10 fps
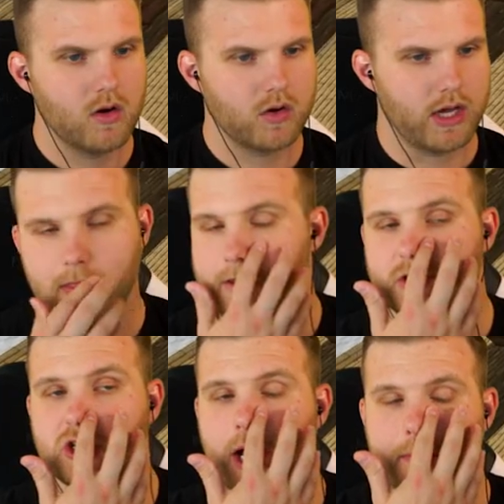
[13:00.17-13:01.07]
Okay,
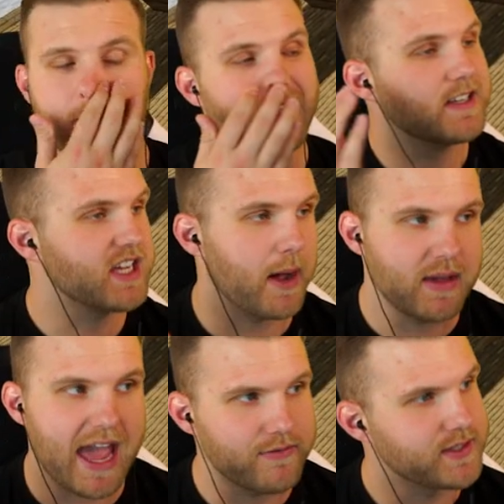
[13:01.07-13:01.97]
this jump has got
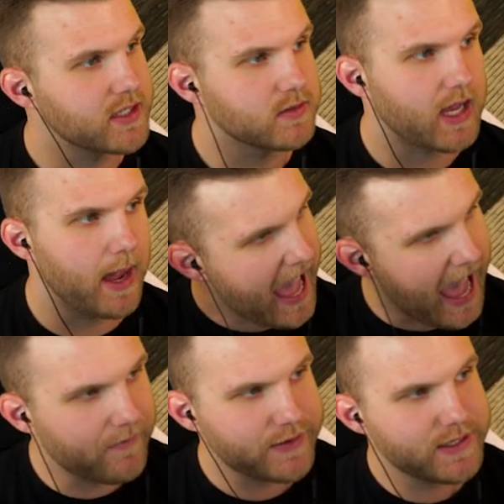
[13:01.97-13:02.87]
me every single time.
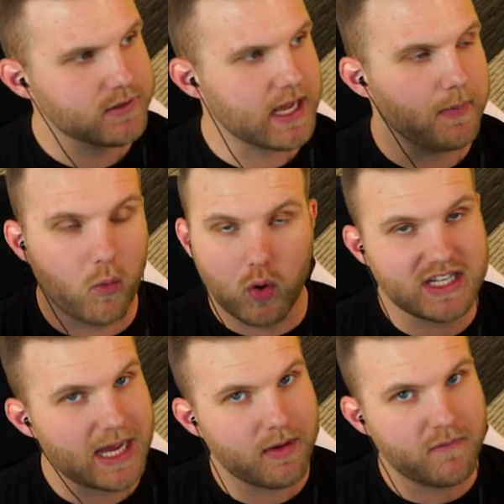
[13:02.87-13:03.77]
Every single time. The one
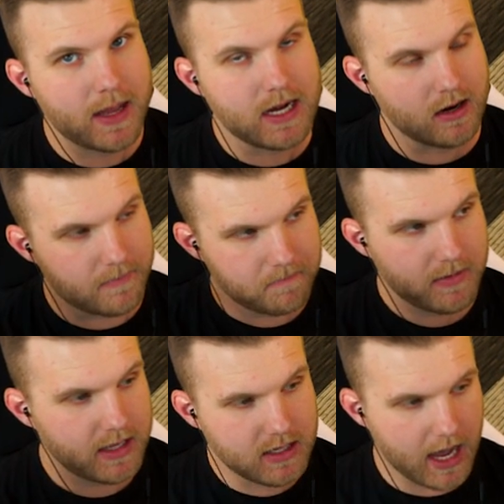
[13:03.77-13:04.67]
time I've been here,
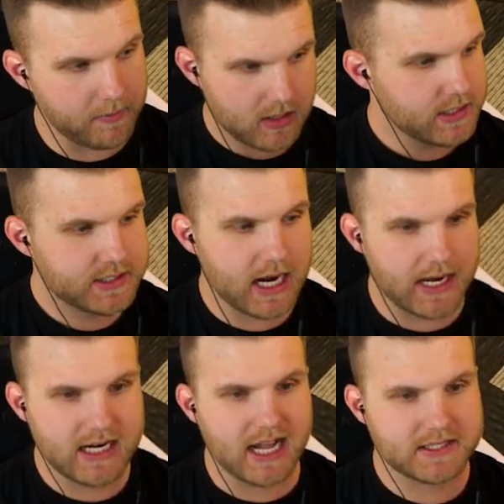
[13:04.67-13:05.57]
it got me. It's not
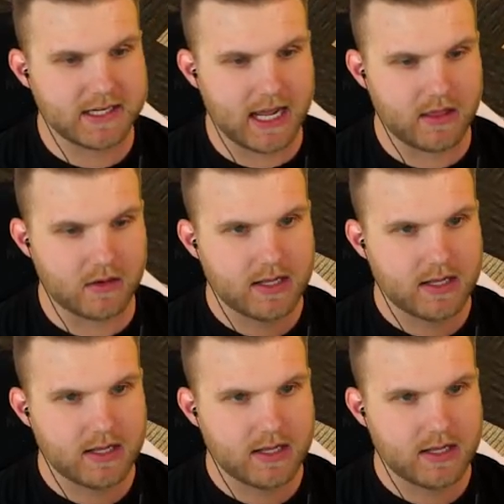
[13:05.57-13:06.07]
today though.